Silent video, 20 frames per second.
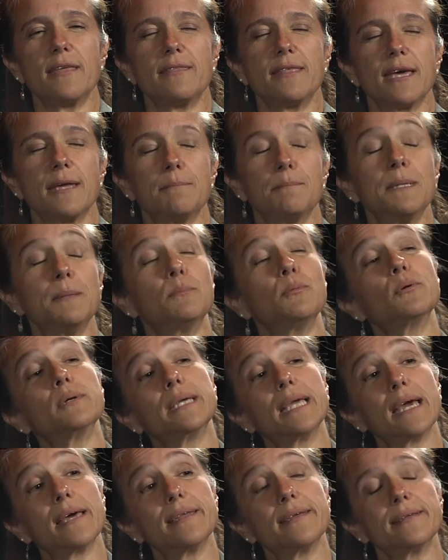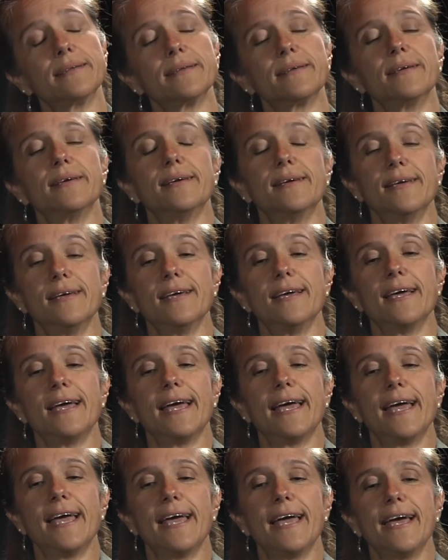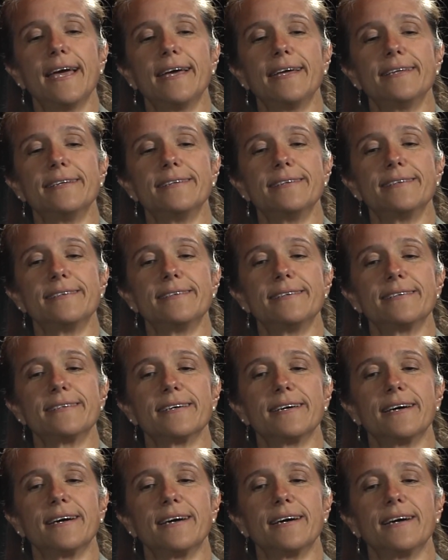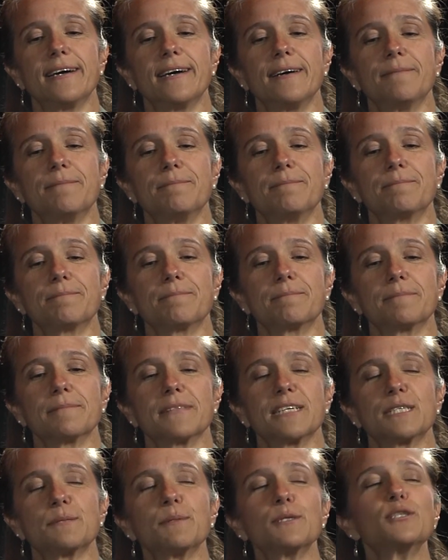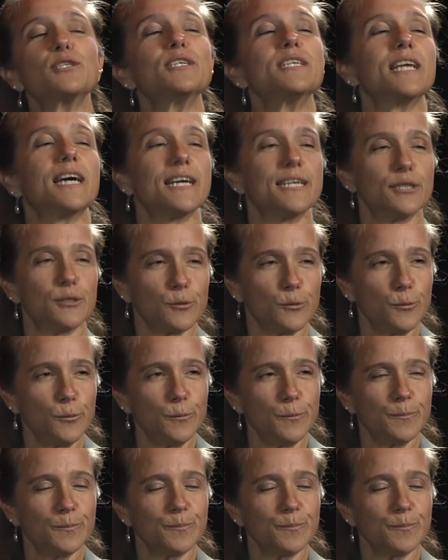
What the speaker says: that people get it. And especially in high school,